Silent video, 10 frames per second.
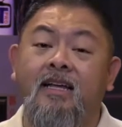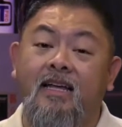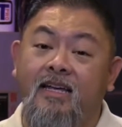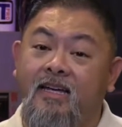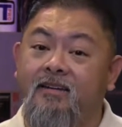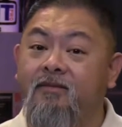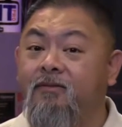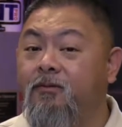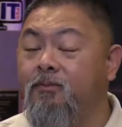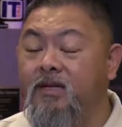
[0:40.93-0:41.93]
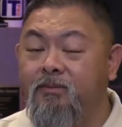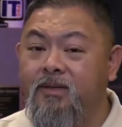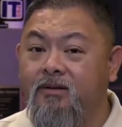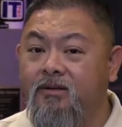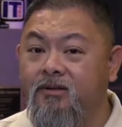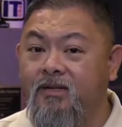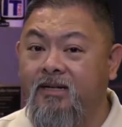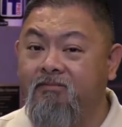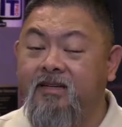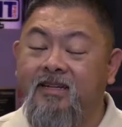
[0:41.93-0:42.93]
And for me to be able to do
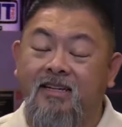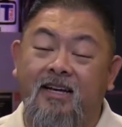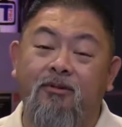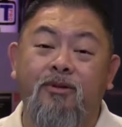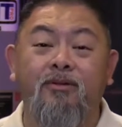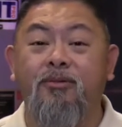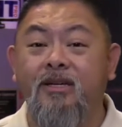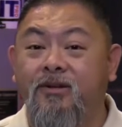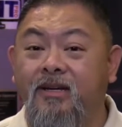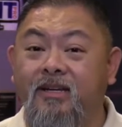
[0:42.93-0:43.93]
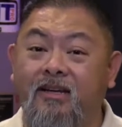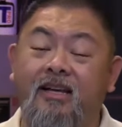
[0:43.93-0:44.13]
that, I don't want to recreate it.